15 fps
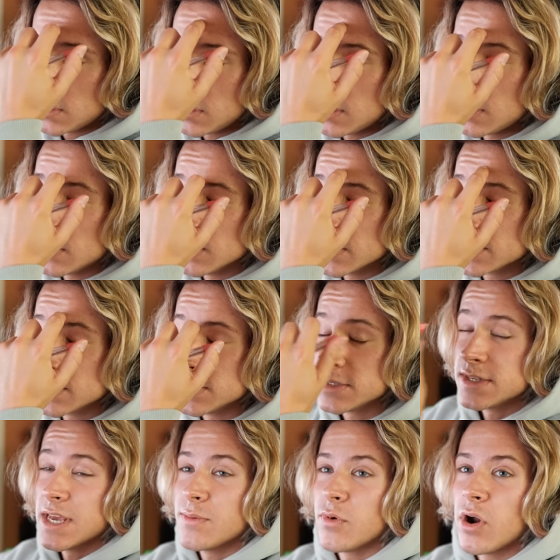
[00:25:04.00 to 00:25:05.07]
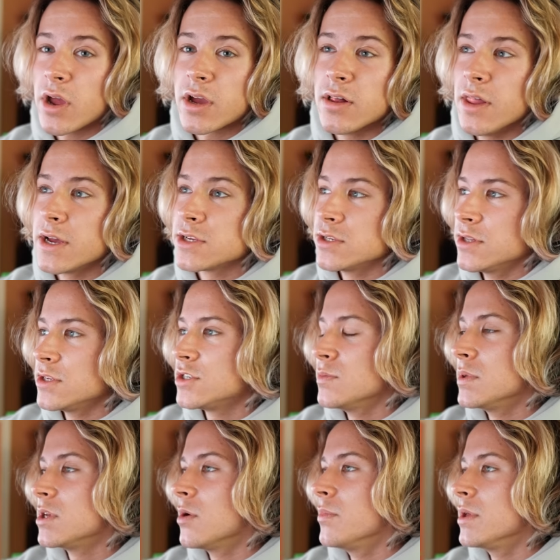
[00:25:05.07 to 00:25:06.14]
like the Samurai collection that should
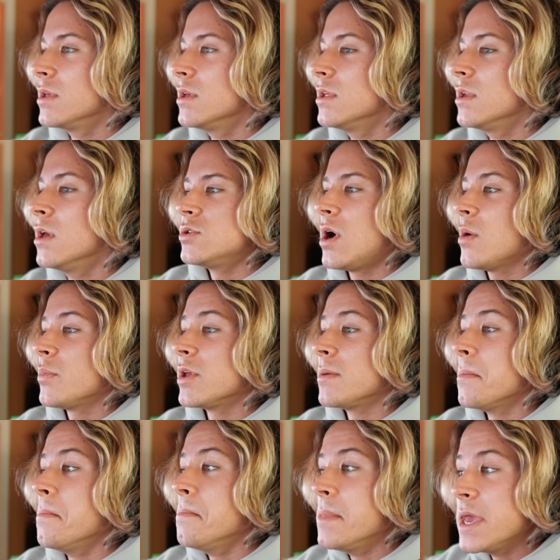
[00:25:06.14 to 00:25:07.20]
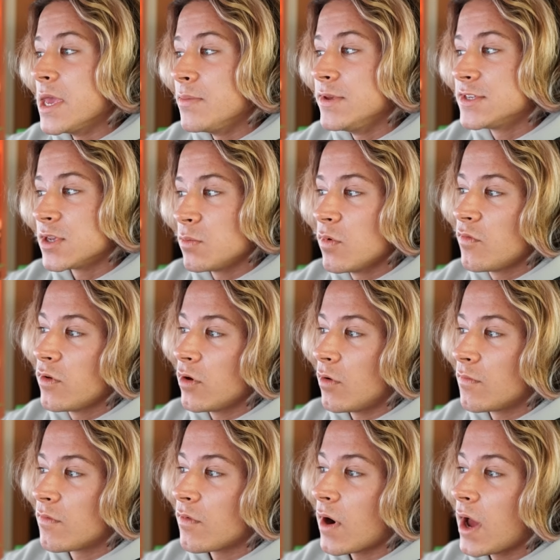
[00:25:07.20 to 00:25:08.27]
be coming in, dropping maybe some of it
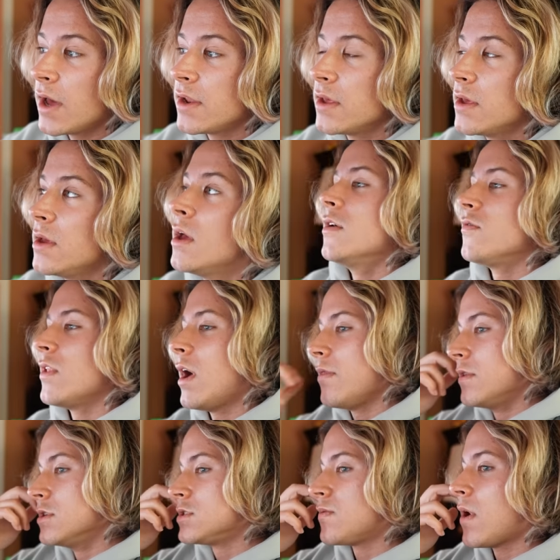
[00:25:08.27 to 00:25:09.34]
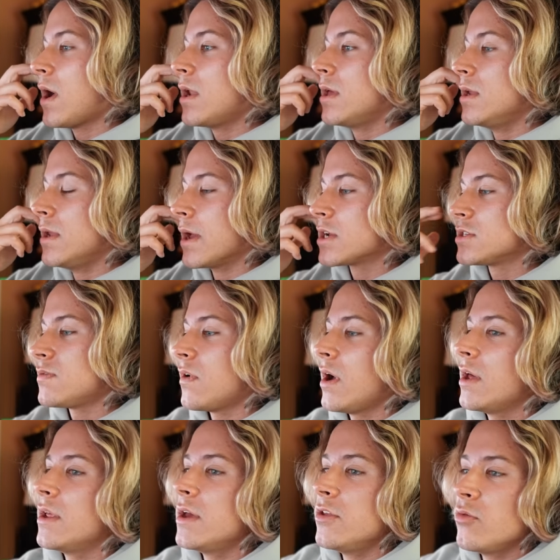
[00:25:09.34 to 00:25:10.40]
on Friday. If not this Friday, next
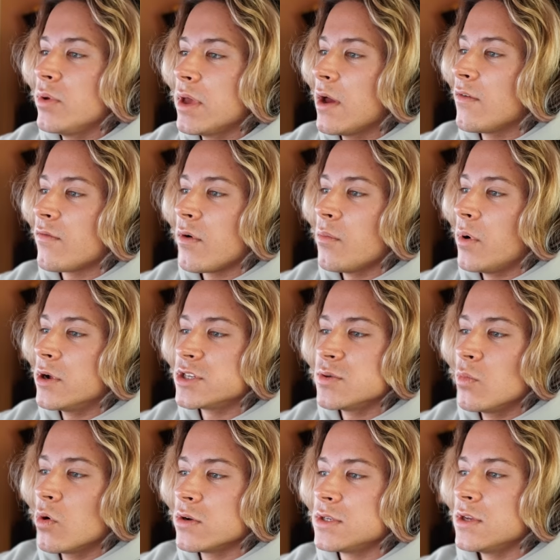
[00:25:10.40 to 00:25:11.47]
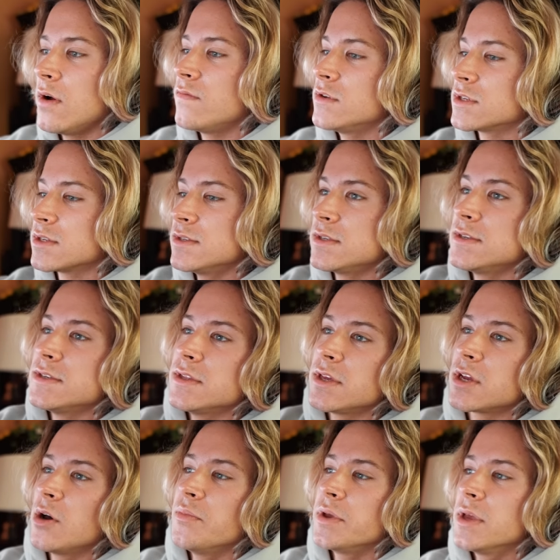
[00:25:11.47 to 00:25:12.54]
Friday. And then we have a bunch of more stuff just consistently
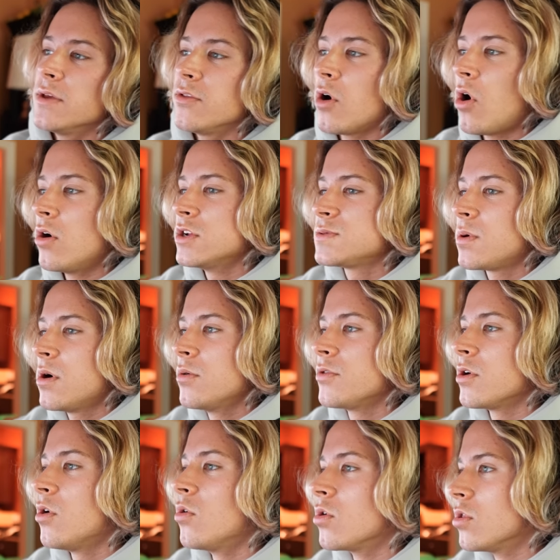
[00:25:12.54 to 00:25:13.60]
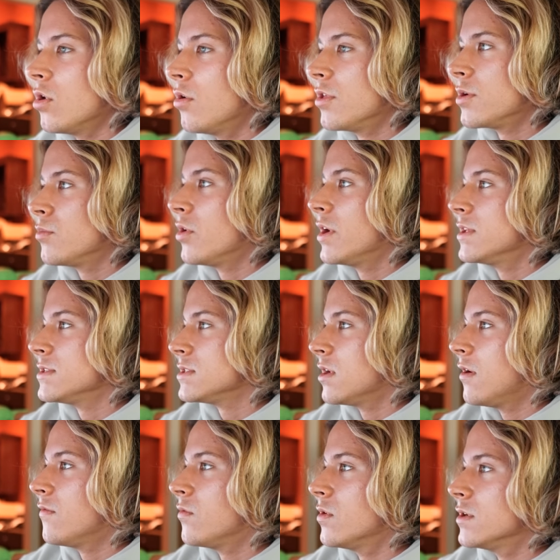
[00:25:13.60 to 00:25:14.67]
coming in. The hardest part with the whole clothing brand
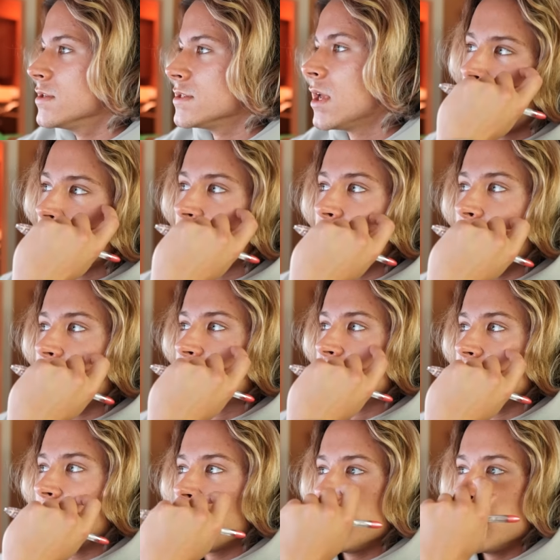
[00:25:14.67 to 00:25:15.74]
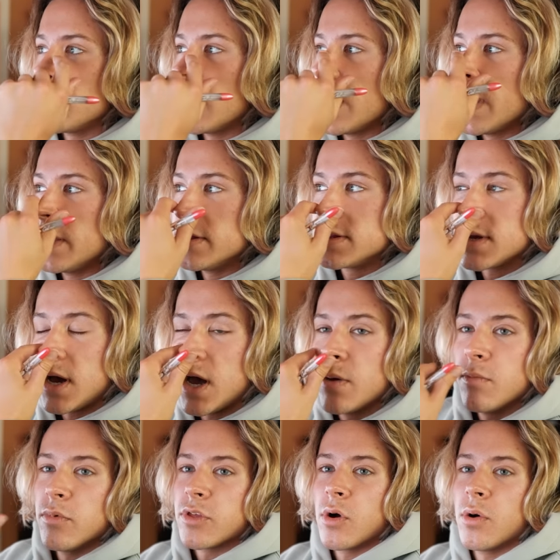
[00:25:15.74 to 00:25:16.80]
stuff was to make sure that we were ahead of
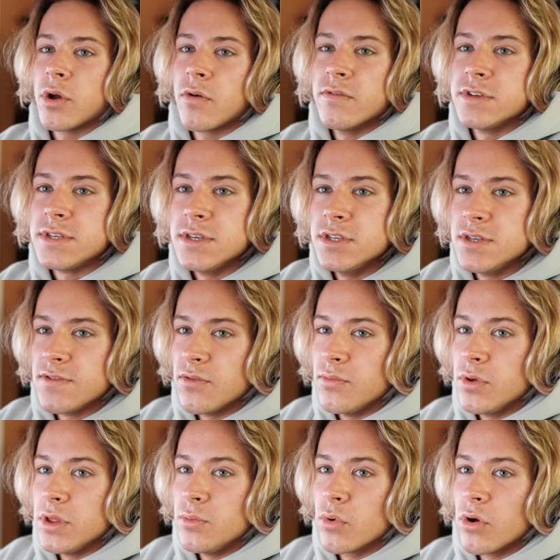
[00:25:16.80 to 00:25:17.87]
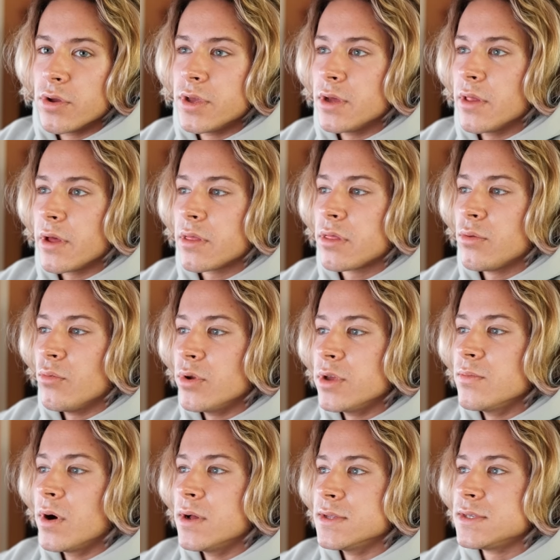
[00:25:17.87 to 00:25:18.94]
time. With going overseas, you could be working like 3
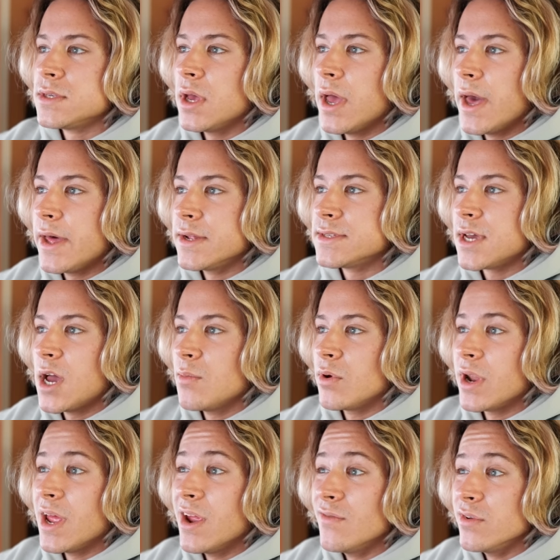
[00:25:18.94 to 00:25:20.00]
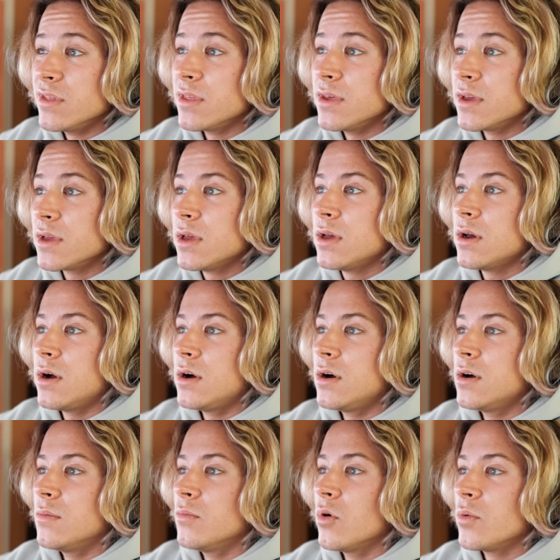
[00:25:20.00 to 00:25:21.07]
months ahead of time on everything,
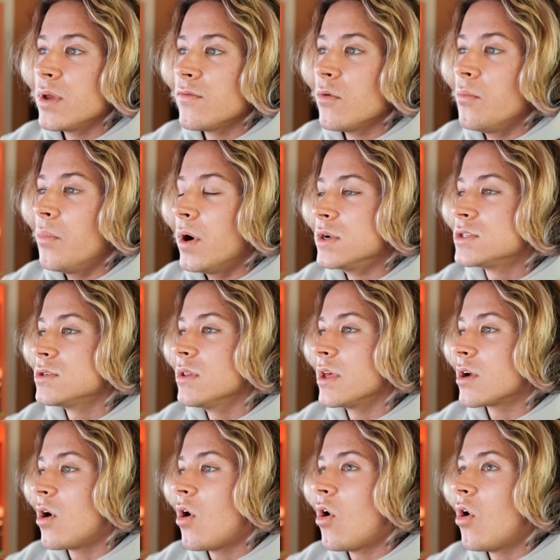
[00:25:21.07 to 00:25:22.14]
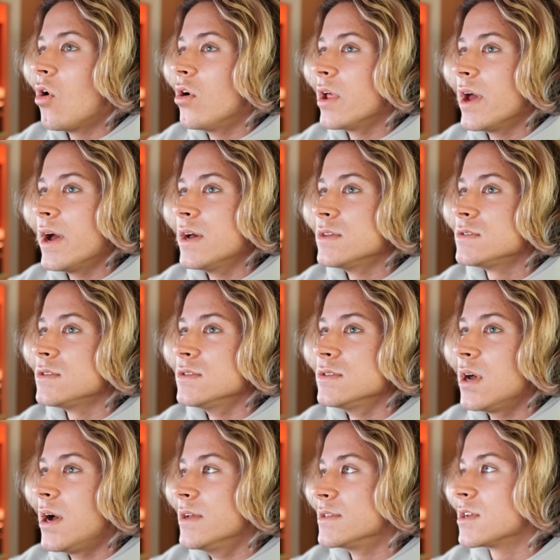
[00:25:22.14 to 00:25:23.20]
but we have a bunch of like hard ass
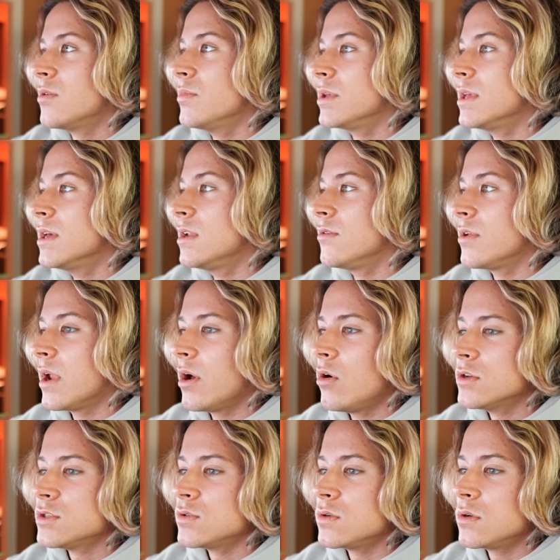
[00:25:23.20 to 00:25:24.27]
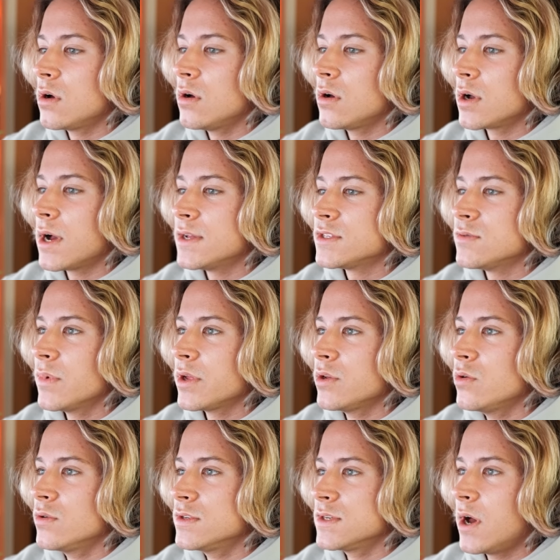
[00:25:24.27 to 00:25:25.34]
designs coming in, and then I also got some like
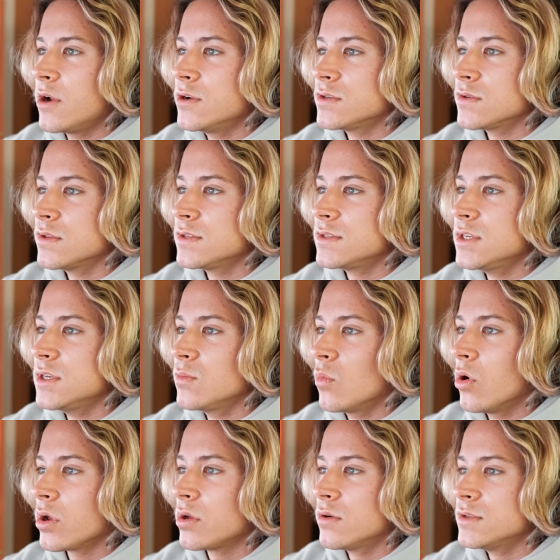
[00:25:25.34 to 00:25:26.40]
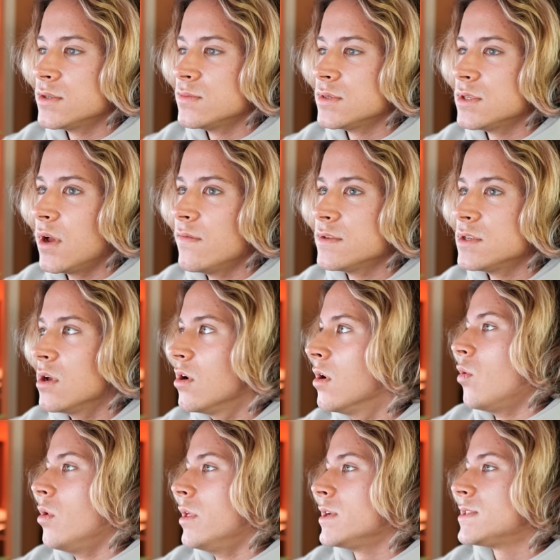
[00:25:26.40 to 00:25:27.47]
new designers on the team working on some stuff, so
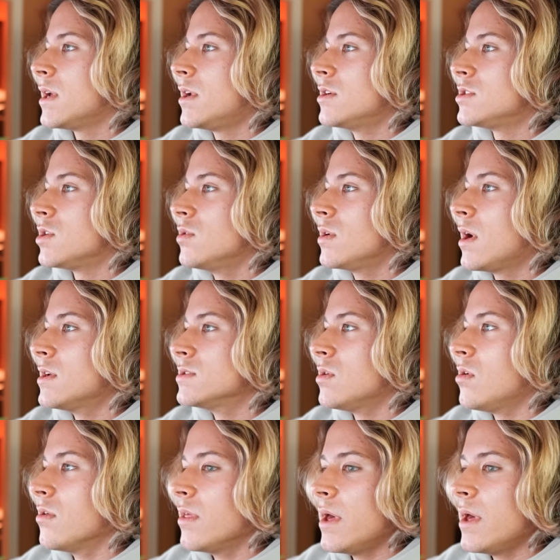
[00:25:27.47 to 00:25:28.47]
really excited to show you guys all of